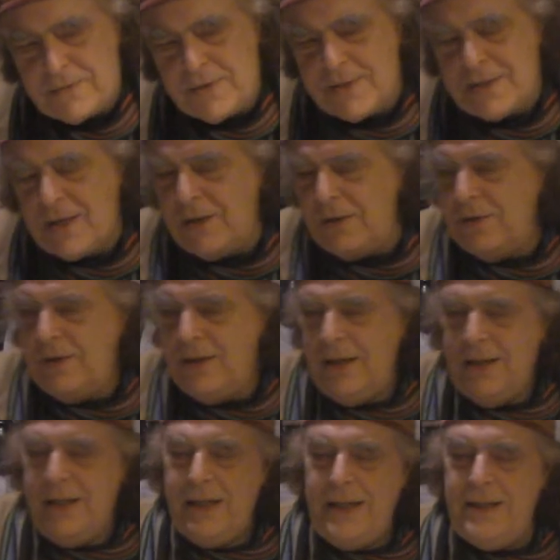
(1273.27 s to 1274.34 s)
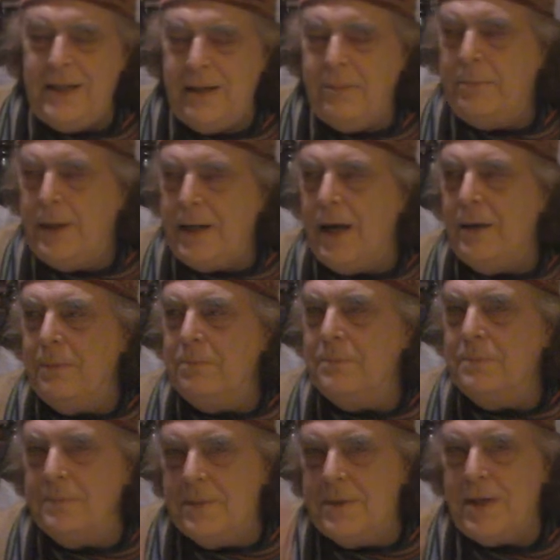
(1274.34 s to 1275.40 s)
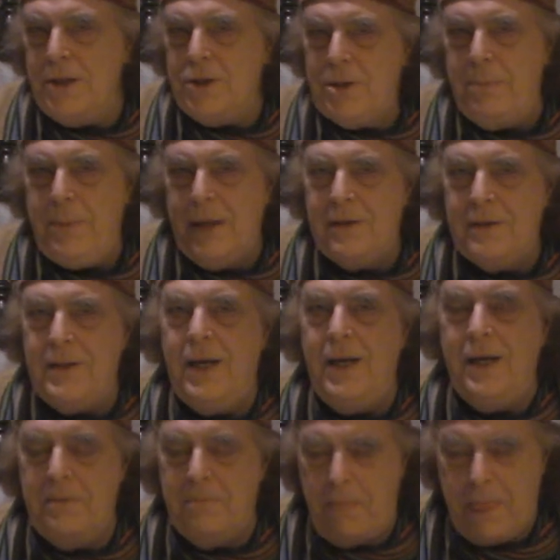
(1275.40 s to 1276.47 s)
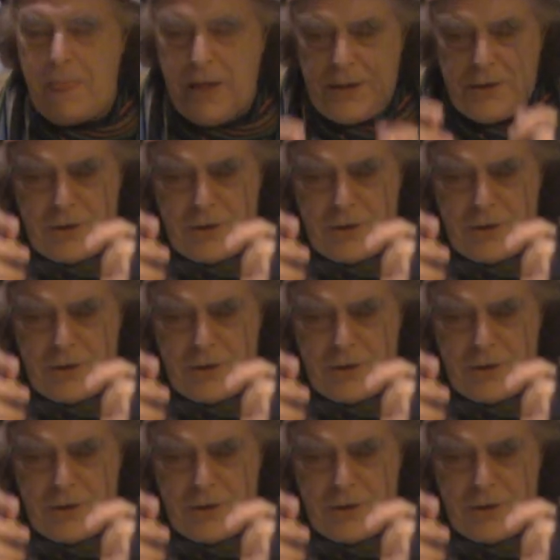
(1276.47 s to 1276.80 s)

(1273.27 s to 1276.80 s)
And so he didn't become such a big thing in